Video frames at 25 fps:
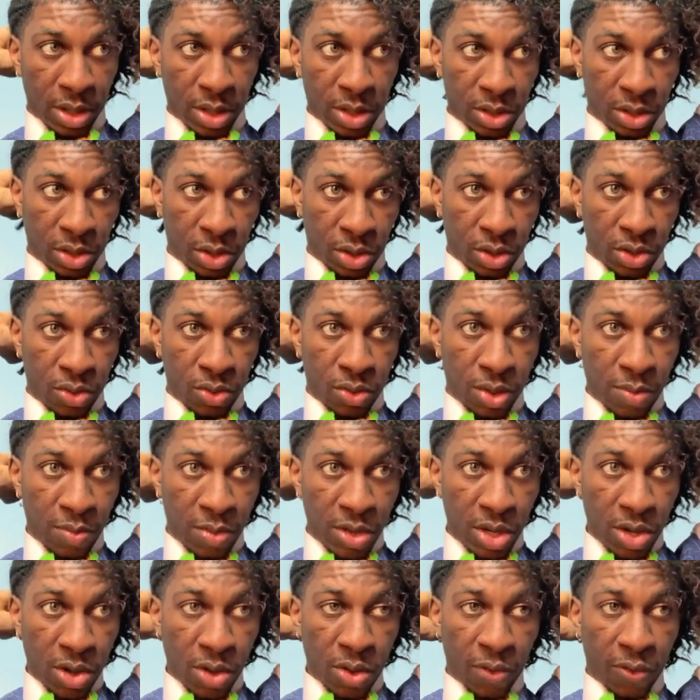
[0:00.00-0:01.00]
so you can
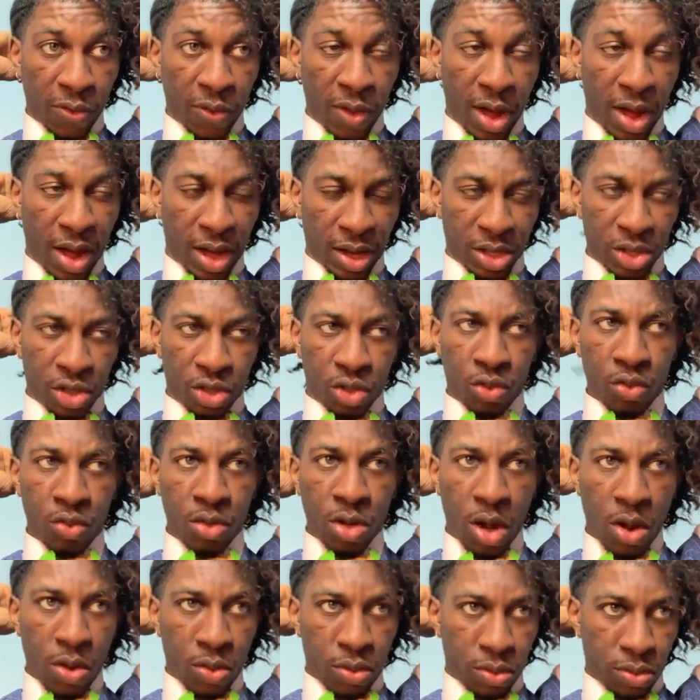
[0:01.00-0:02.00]
be notified because you
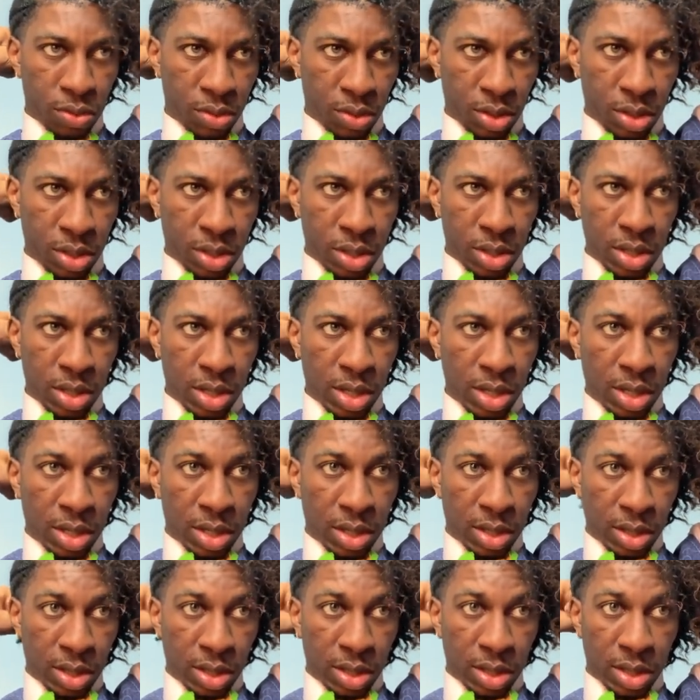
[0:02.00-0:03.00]
know.
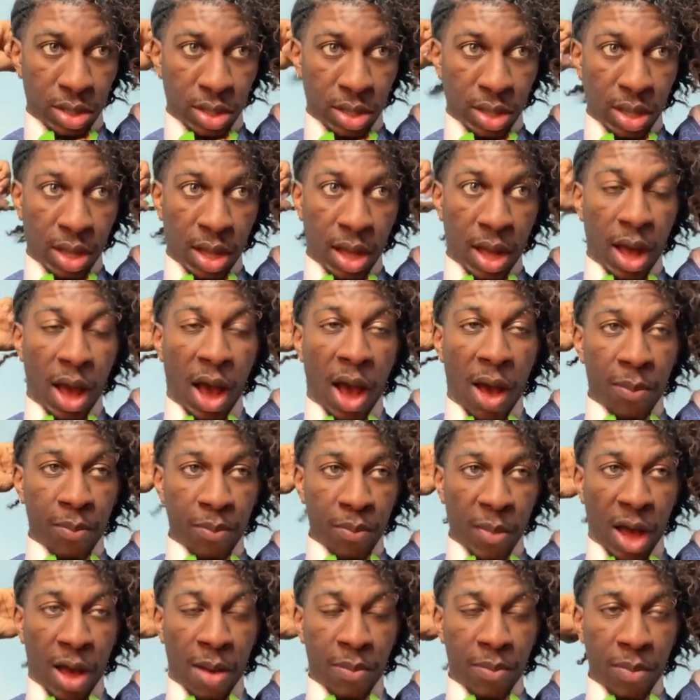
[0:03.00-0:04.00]

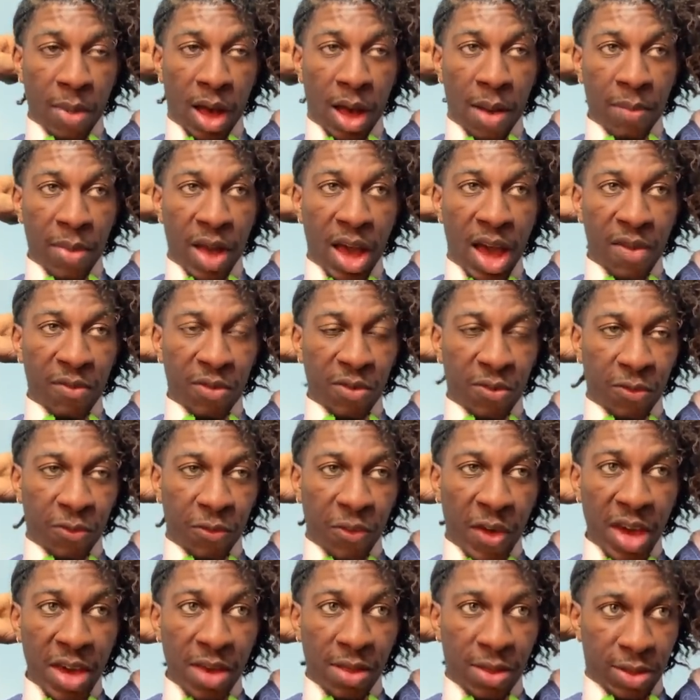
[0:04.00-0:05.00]
I'm I'm I'm having
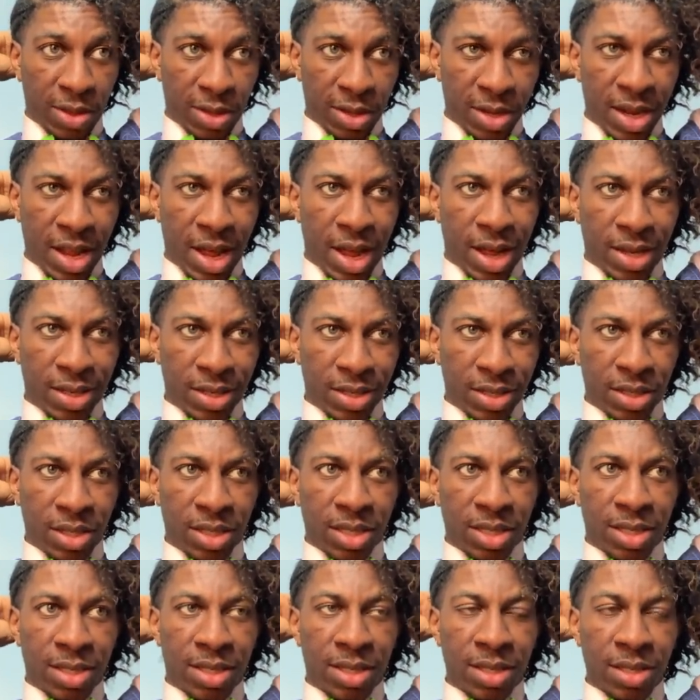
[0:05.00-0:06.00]
faith that
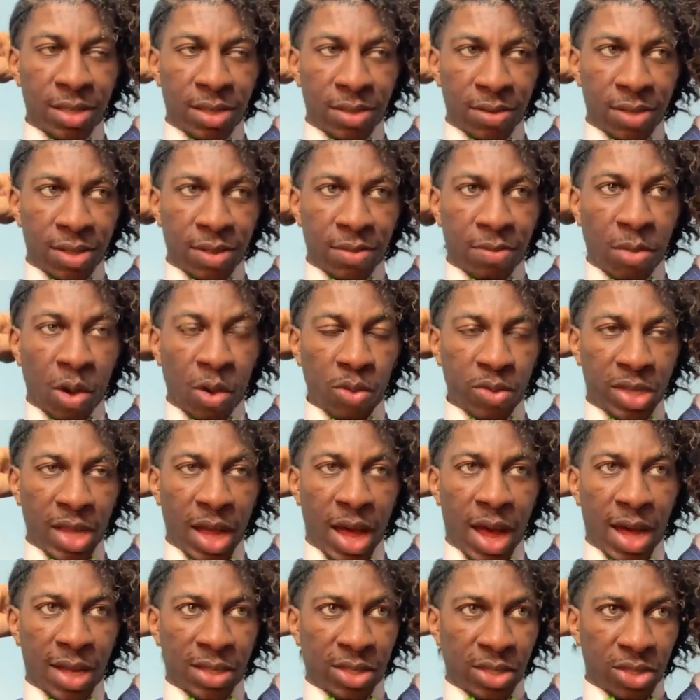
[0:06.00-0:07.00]
the the, the bow
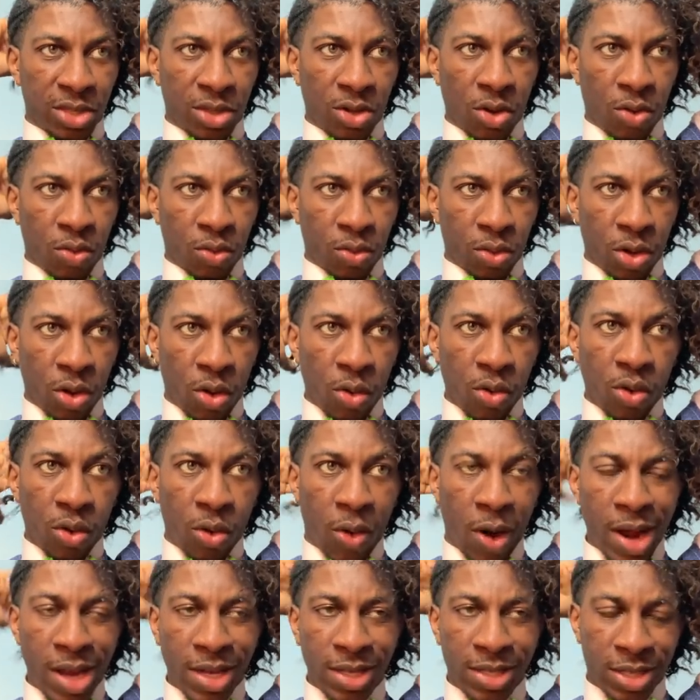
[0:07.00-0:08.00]
ties is gonna go
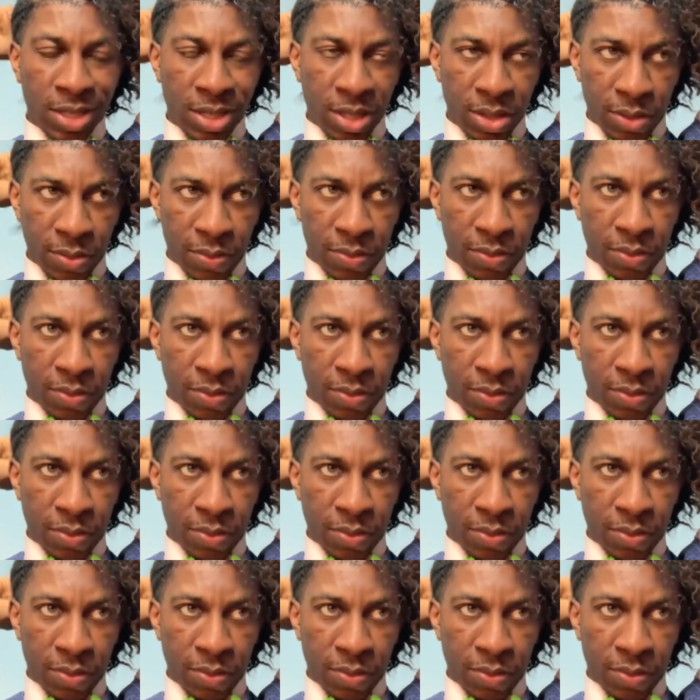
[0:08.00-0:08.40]
crazy.